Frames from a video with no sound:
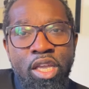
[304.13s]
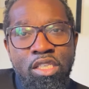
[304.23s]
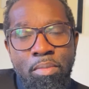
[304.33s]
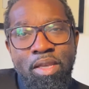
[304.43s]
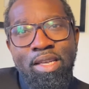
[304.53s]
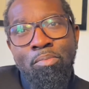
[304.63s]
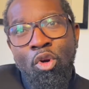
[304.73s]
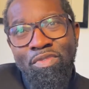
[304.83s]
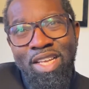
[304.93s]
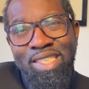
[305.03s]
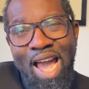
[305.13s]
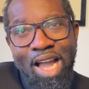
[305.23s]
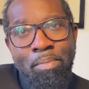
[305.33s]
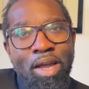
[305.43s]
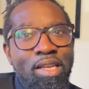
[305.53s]
to be more of an
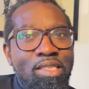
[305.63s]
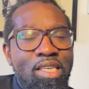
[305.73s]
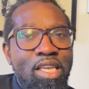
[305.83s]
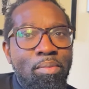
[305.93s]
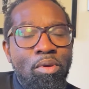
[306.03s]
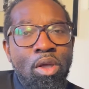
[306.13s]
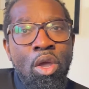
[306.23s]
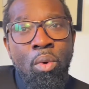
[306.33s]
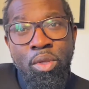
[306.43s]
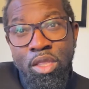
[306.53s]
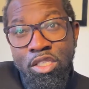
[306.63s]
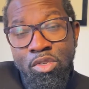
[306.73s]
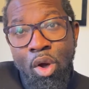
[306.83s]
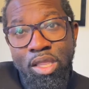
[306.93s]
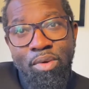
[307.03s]
attack-minded team with the
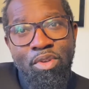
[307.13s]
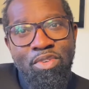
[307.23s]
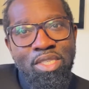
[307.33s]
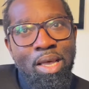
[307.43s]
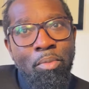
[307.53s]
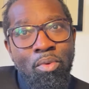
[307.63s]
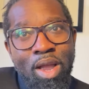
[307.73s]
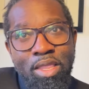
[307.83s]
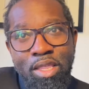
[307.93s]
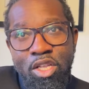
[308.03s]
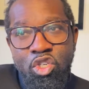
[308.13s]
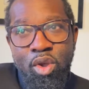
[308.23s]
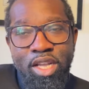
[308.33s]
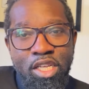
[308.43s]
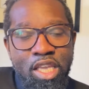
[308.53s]
squad that we've assembled rather than
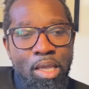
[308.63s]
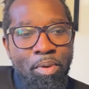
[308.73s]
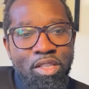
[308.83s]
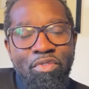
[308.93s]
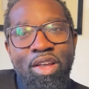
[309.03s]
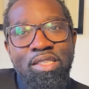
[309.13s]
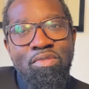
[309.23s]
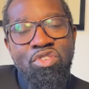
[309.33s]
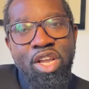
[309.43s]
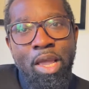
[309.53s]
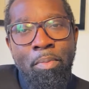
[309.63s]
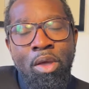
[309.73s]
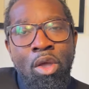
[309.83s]
trying to keep a defensive shape